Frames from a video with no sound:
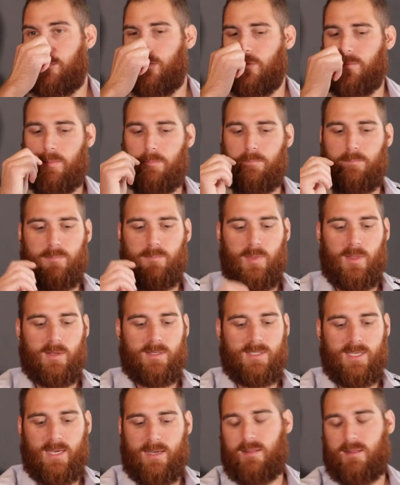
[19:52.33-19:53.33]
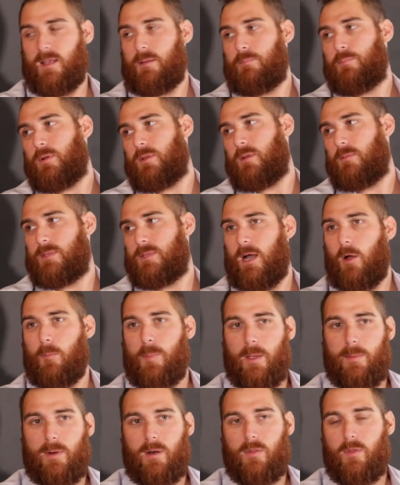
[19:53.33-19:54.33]
from the second they put the down
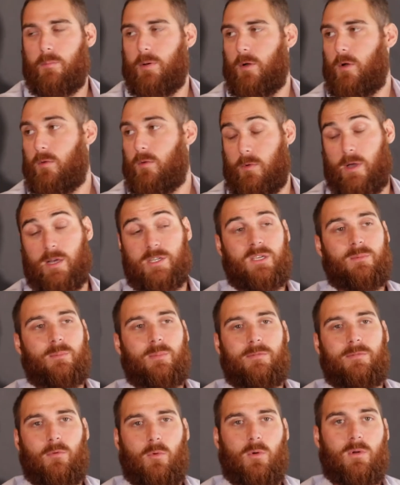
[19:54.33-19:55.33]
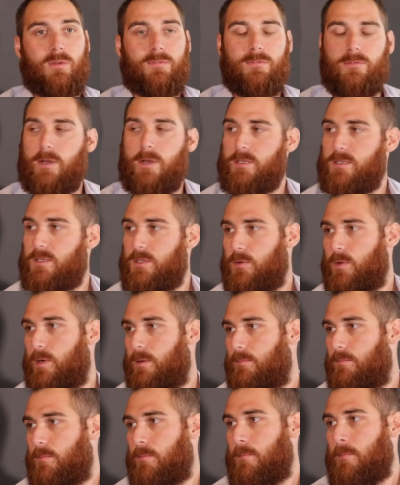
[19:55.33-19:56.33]
payment on the boat. Well, actually, before the flights to it.